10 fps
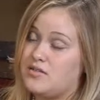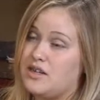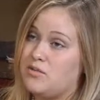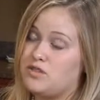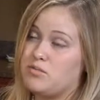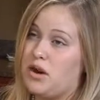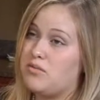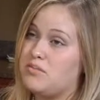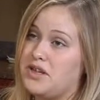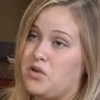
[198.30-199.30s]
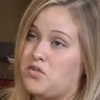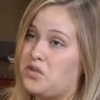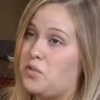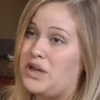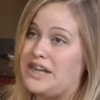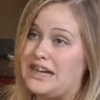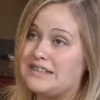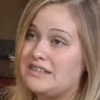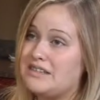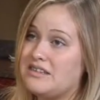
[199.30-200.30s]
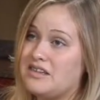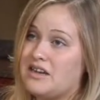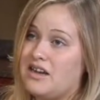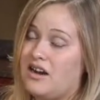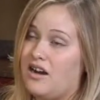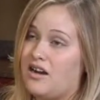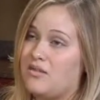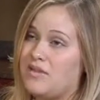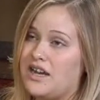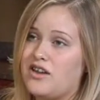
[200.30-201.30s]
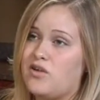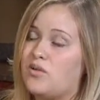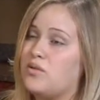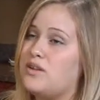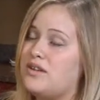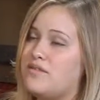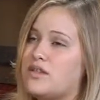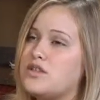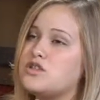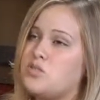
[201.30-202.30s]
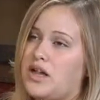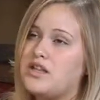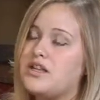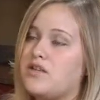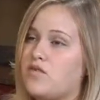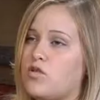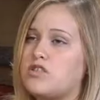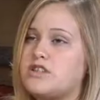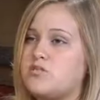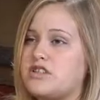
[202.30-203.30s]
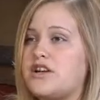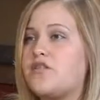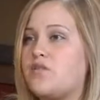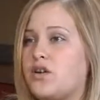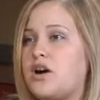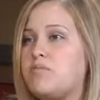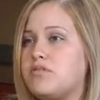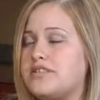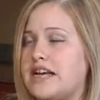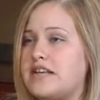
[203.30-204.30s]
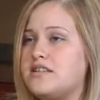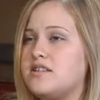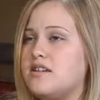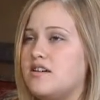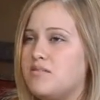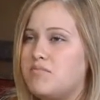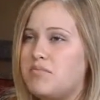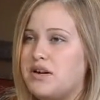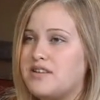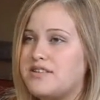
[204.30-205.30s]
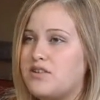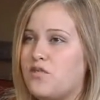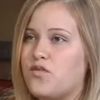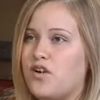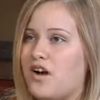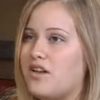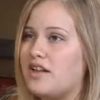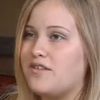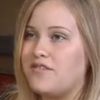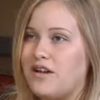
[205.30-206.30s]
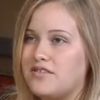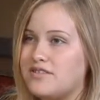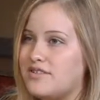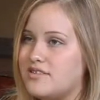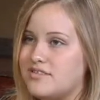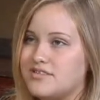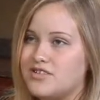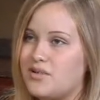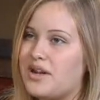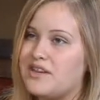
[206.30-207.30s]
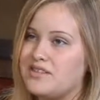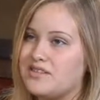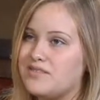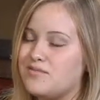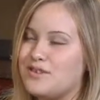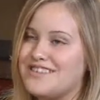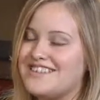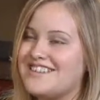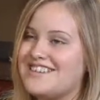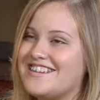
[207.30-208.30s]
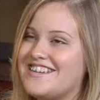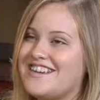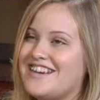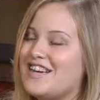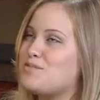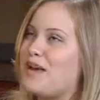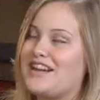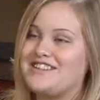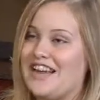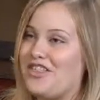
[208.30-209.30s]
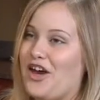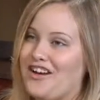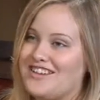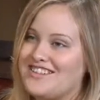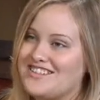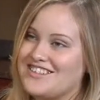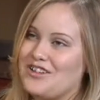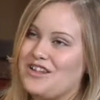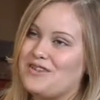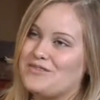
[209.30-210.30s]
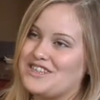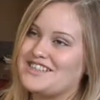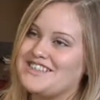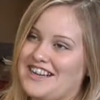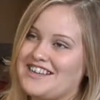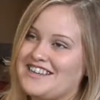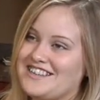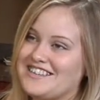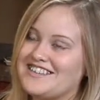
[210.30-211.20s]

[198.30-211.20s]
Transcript: It was probably over the weekend. And I know the swelling, of course, was there for a couple days, but overall I felt great. It wasn't as bad as I thought, so that was exciting.